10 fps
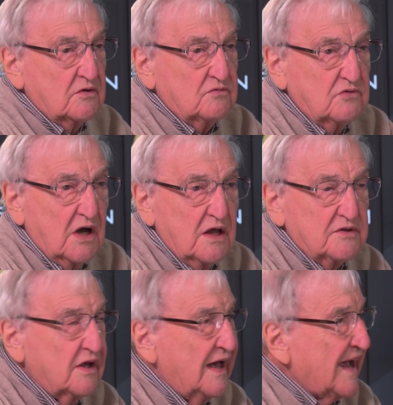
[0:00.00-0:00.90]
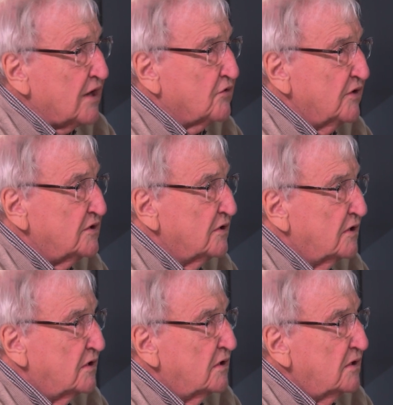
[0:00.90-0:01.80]
rather acrid
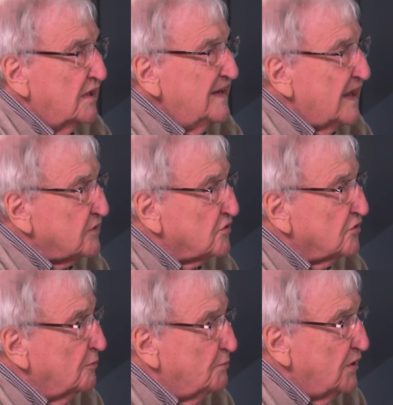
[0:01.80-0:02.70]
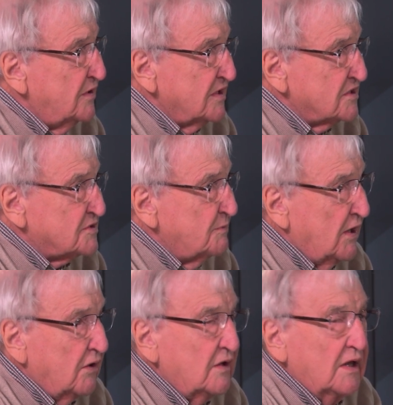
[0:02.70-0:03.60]
electrical burning
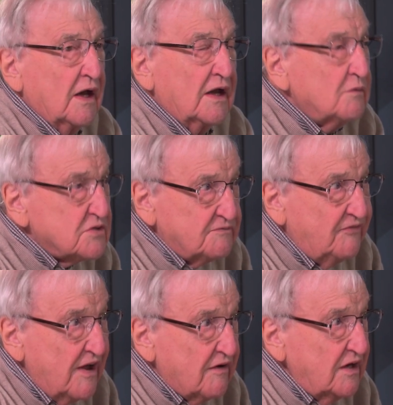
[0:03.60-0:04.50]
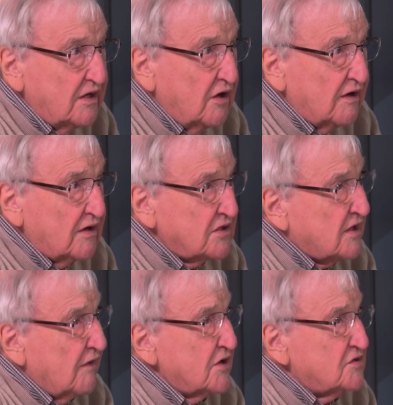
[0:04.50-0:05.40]
smell, and it was very
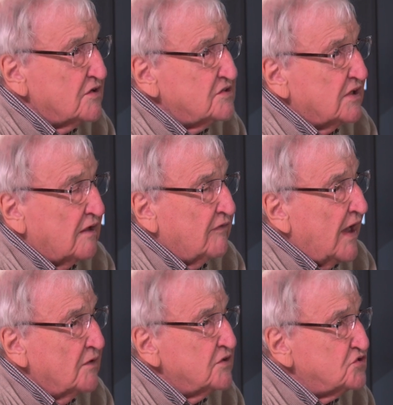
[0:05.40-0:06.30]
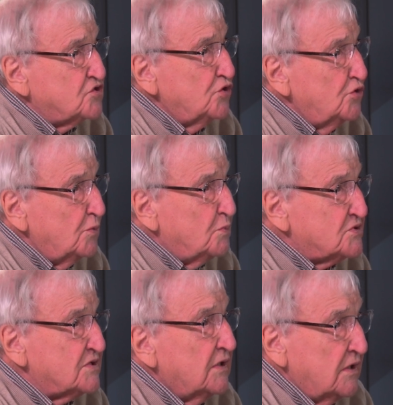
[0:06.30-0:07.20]
characteristic of how the
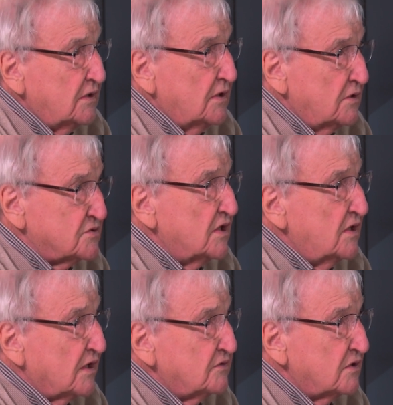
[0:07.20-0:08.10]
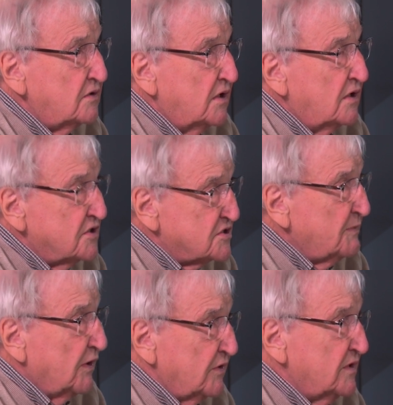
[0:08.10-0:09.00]
tubes in London
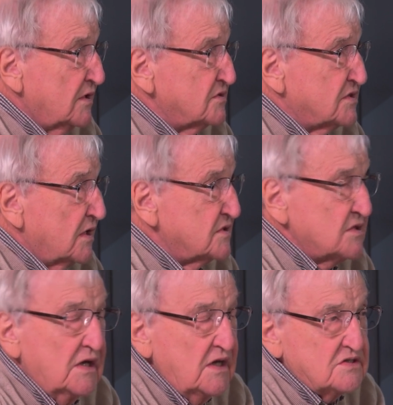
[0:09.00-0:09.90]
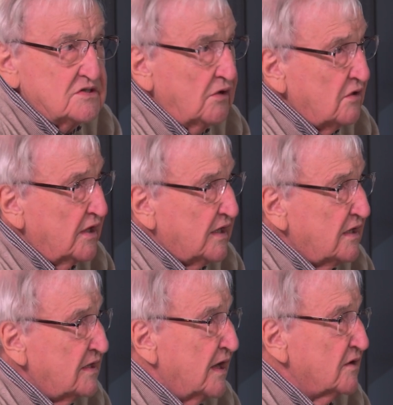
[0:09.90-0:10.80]
smelt in those days. It's not like
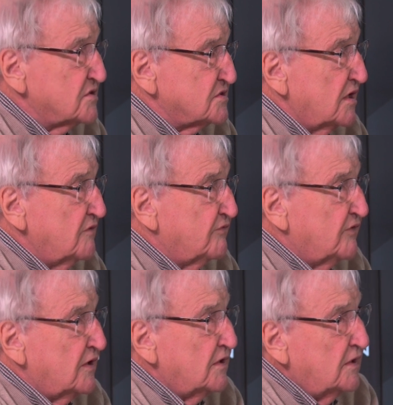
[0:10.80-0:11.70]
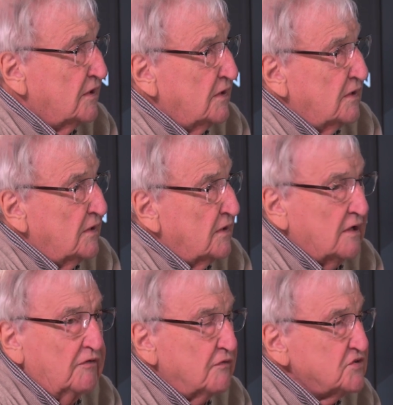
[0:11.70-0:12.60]
it now, because
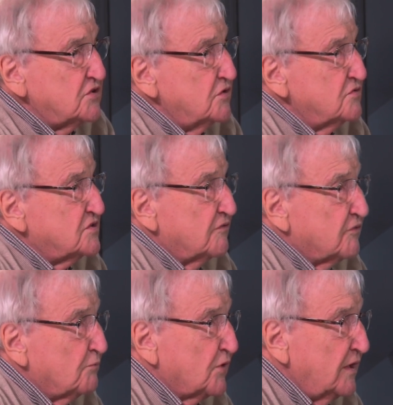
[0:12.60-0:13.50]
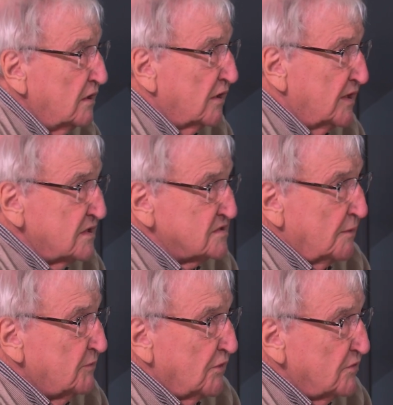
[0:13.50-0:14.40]
they've obviously used different brake linings
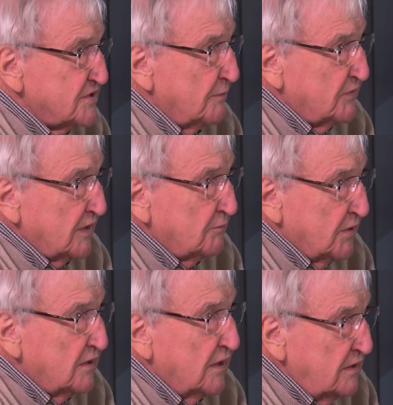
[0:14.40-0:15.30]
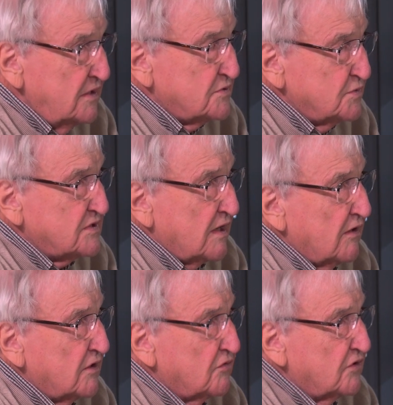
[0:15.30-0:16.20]
up there or something, but this was
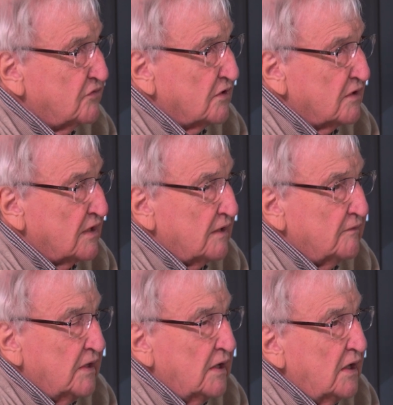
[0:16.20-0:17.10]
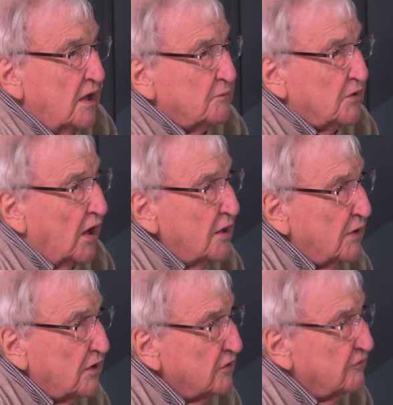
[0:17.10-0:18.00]
characteristic of that. But I
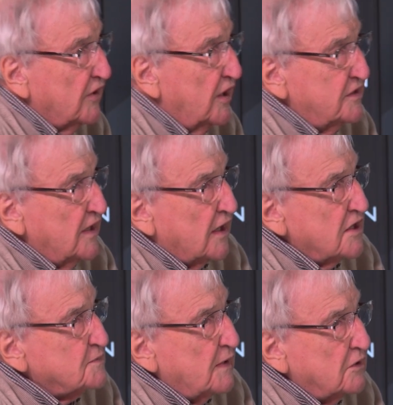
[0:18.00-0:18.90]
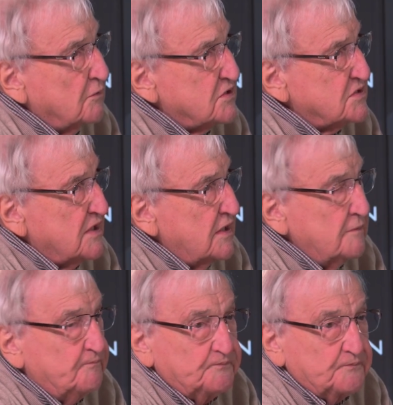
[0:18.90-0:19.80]
went on the flight deck expecting them to say,